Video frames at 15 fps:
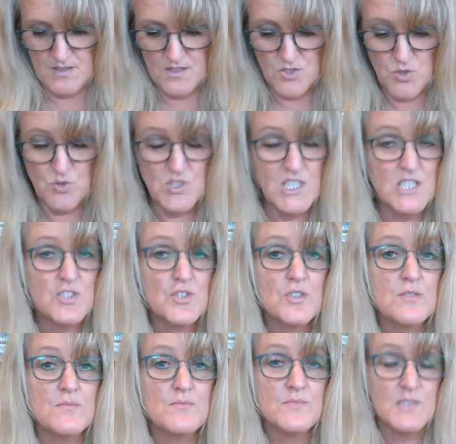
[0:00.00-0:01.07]
New
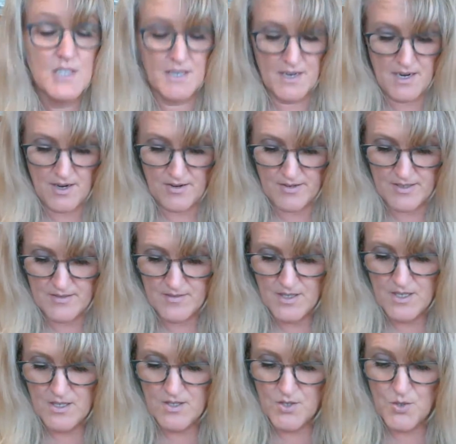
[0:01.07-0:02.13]
teacher, said Harry,
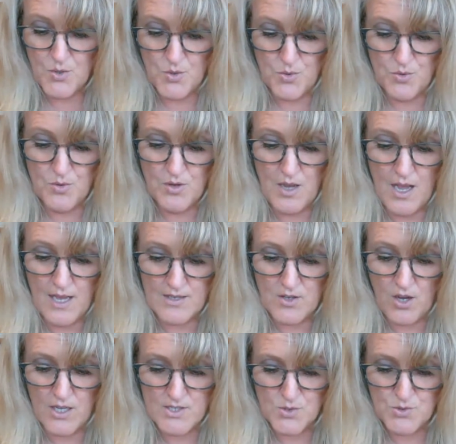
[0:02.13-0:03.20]
who had
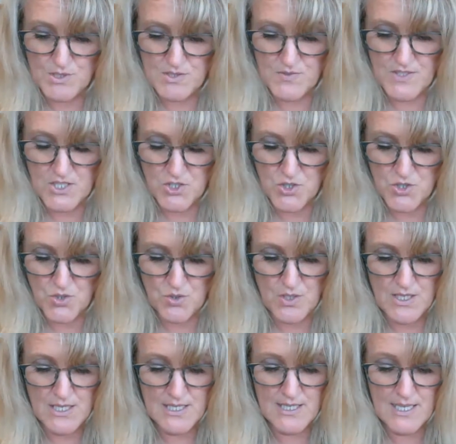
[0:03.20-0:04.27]
got to his feet too,
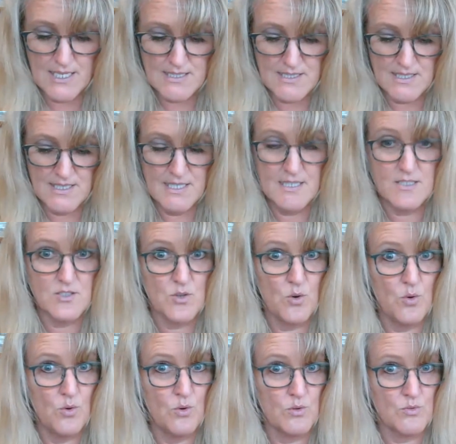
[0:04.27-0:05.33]
in case he needed to
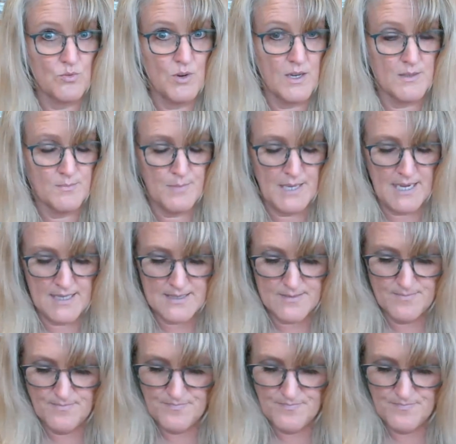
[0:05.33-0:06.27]
hold Ron back.